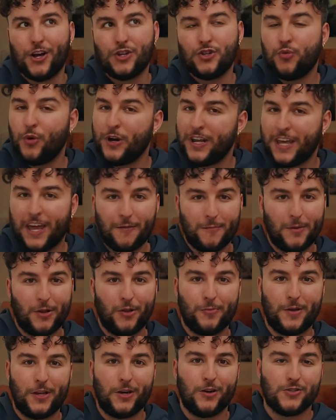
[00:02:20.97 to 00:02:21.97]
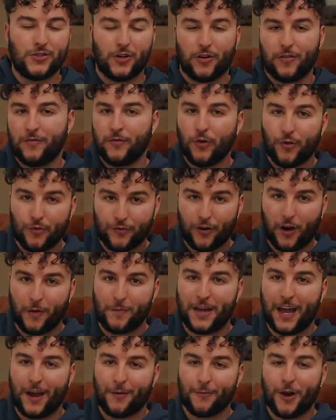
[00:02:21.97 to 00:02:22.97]
28mm on a full
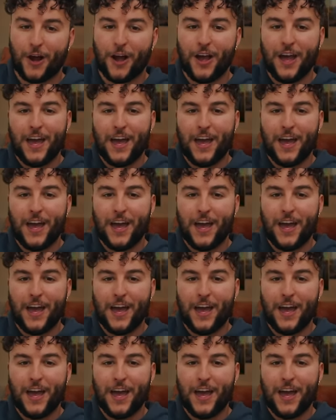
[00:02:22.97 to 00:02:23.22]
frame camera.